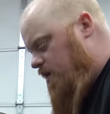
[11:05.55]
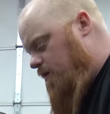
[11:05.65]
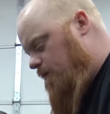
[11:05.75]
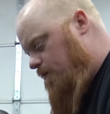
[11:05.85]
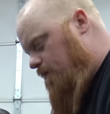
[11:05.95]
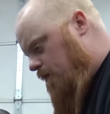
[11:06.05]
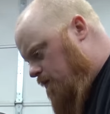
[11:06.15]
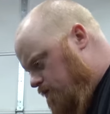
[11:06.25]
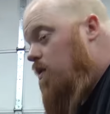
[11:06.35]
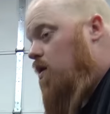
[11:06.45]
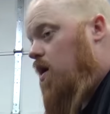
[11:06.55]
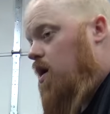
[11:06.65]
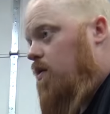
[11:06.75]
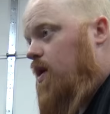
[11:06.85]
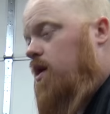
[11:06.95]

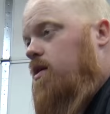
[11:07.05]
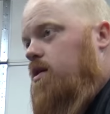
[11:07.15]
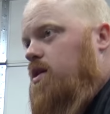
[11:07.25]
We got a.